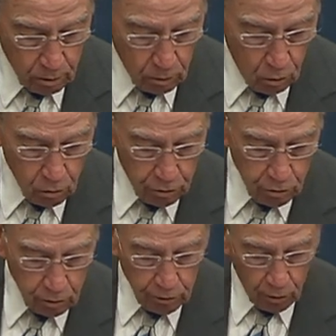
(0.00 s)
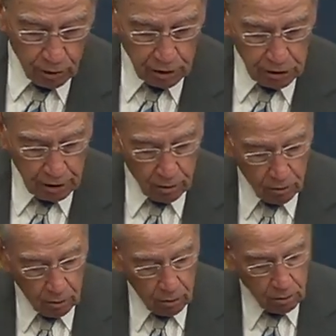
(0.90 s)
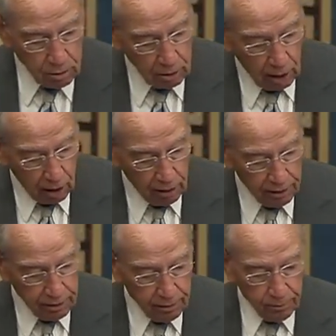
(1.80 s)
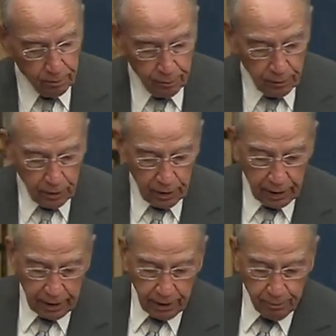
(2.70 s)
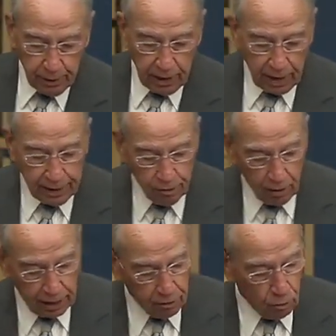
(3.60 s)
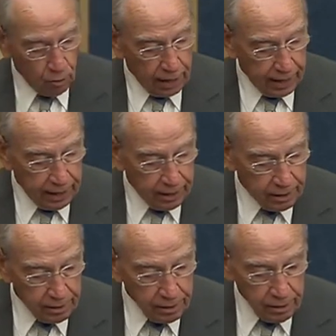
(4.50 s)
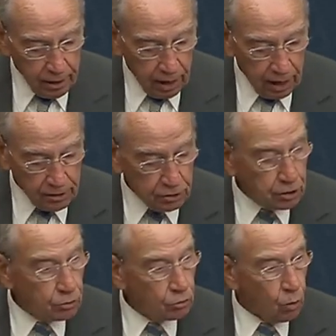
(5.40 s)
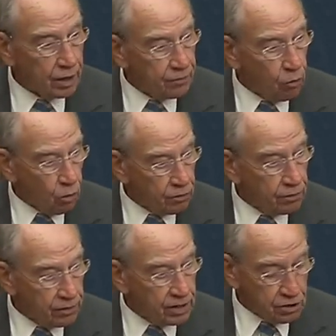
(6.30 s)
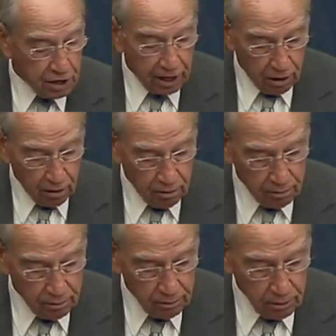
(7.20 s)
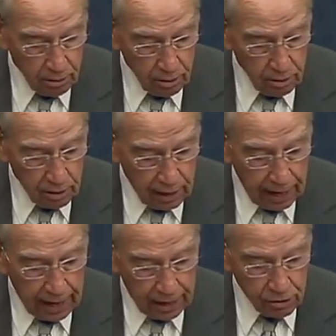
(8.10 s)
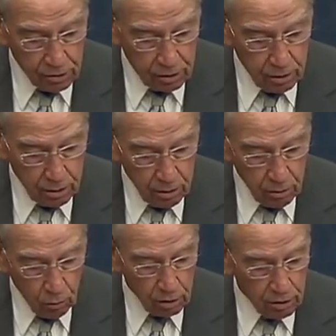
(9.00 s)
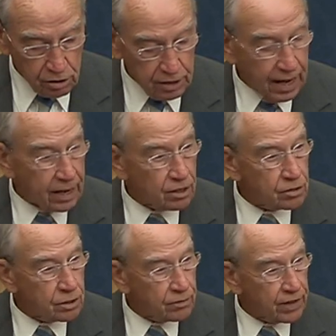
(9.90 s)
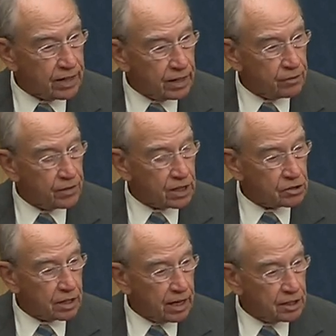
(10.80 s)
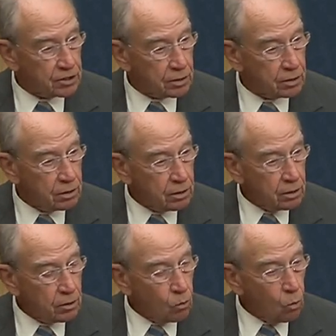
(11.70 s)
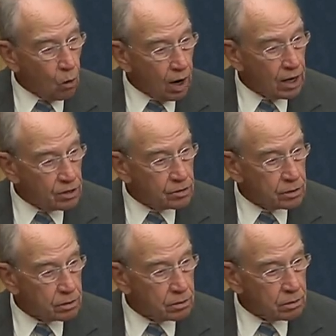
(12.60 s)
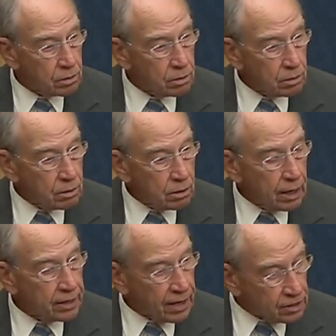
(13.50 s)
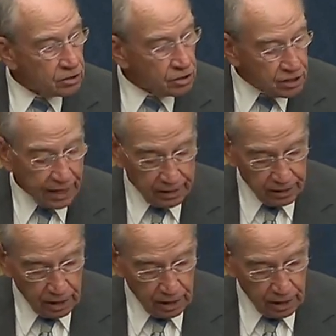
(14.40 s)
wrote to Attorney General Garland and FBI Director Wray on June 24th of this year to ask what the status of any investigation was, and that's the second